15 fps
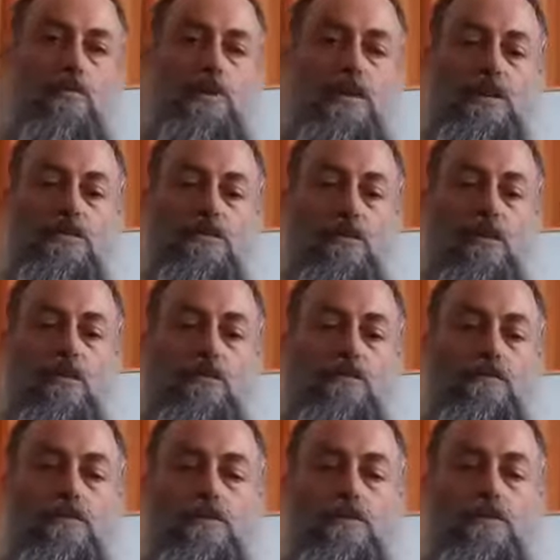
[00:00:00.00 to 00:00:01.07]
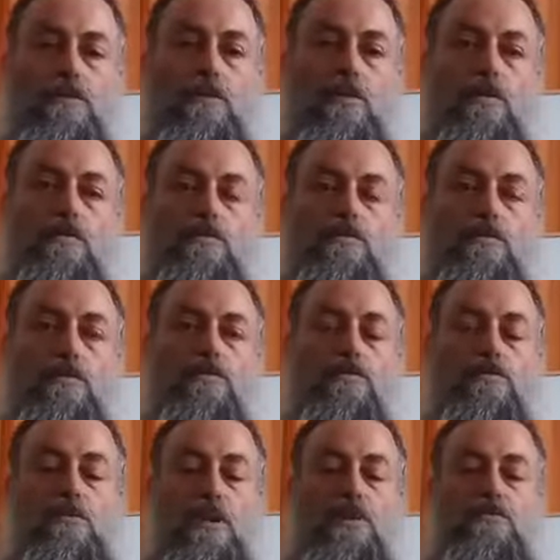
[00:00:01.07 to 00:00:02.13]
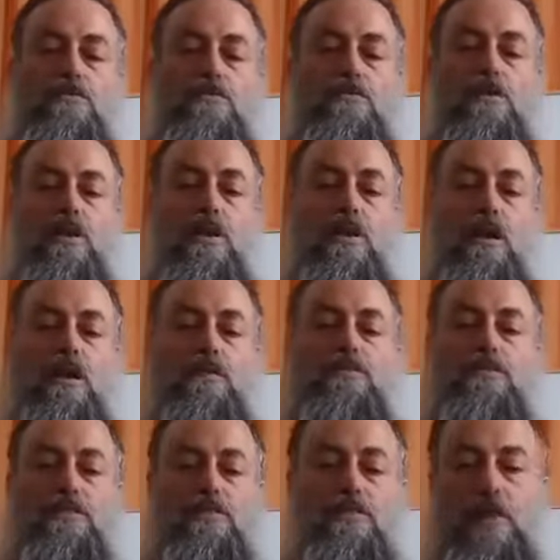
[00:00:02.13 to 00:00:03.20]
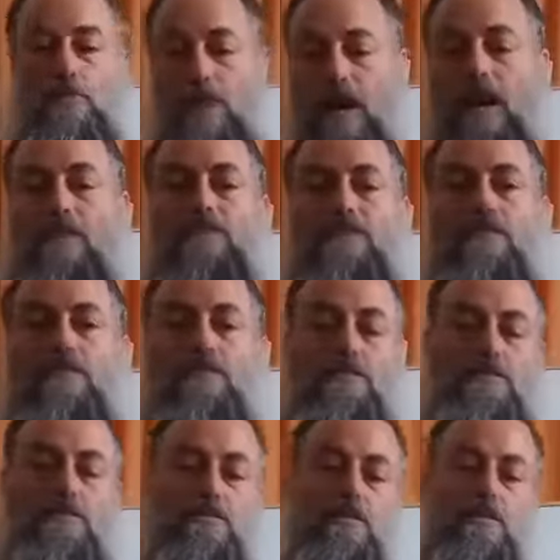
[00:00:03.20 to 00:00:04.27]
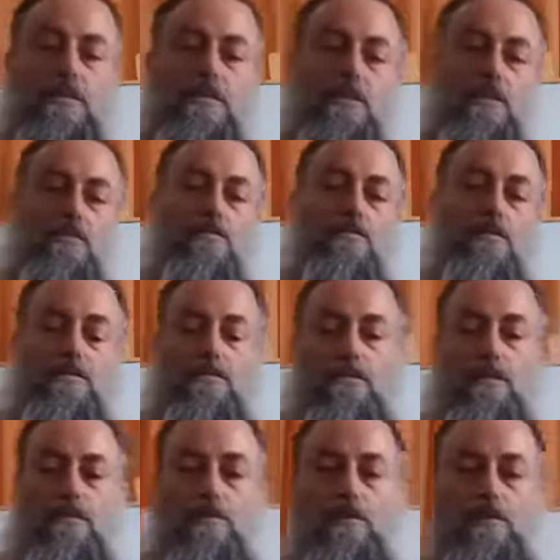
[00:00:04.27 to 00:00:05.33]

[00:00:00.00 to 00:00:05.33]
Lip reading: weeks of consolation after Tisha B'Av and all this